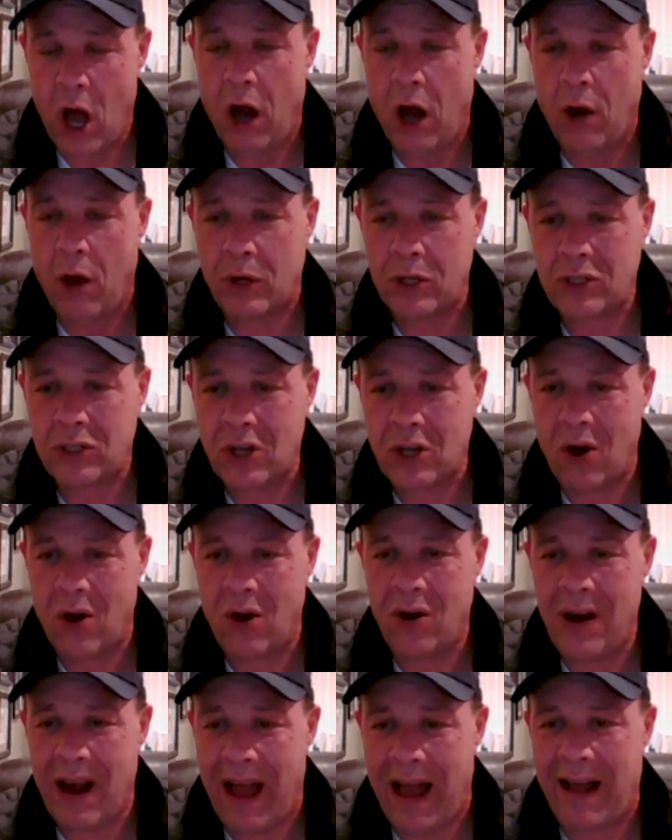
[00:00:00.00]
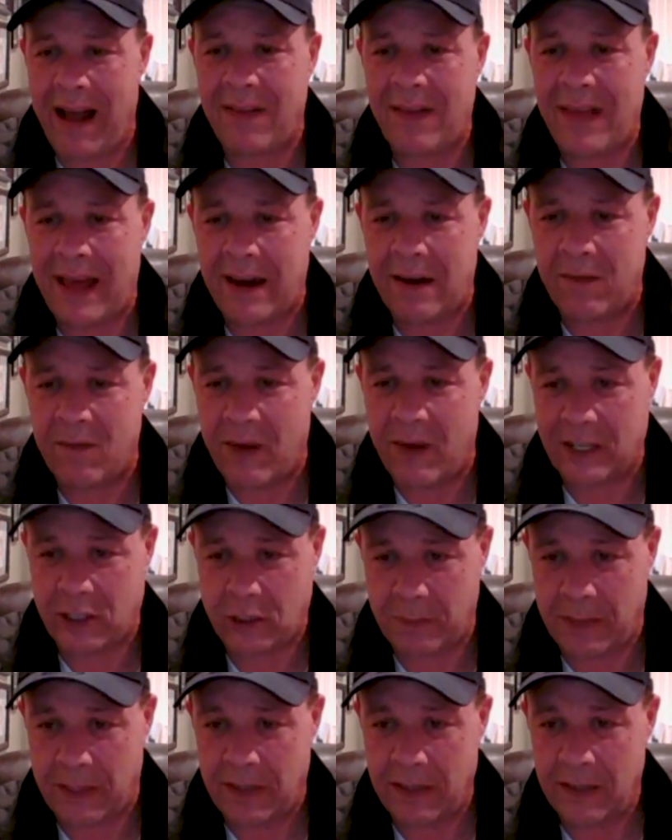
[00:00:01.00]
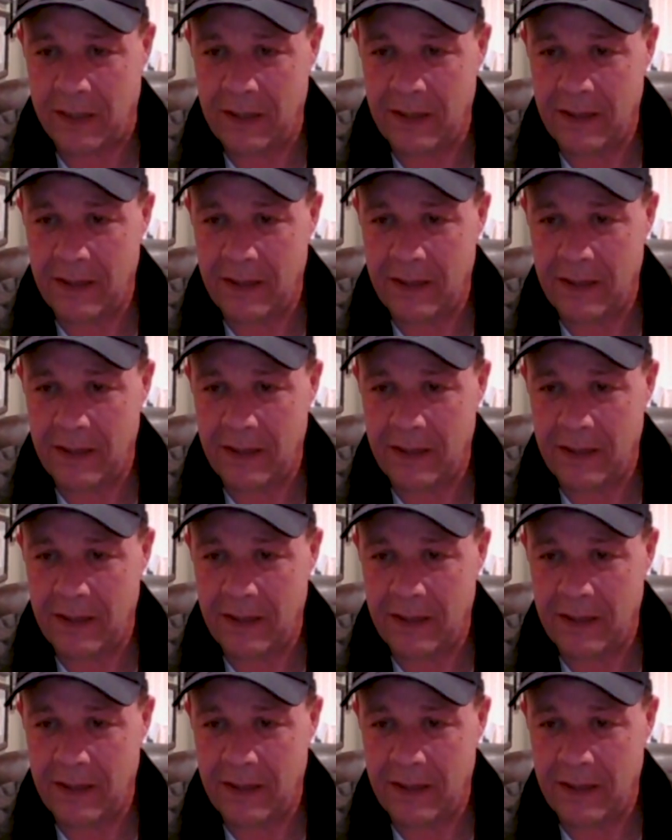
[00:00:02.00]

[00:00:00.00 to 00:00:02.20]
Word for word: a return on that investment.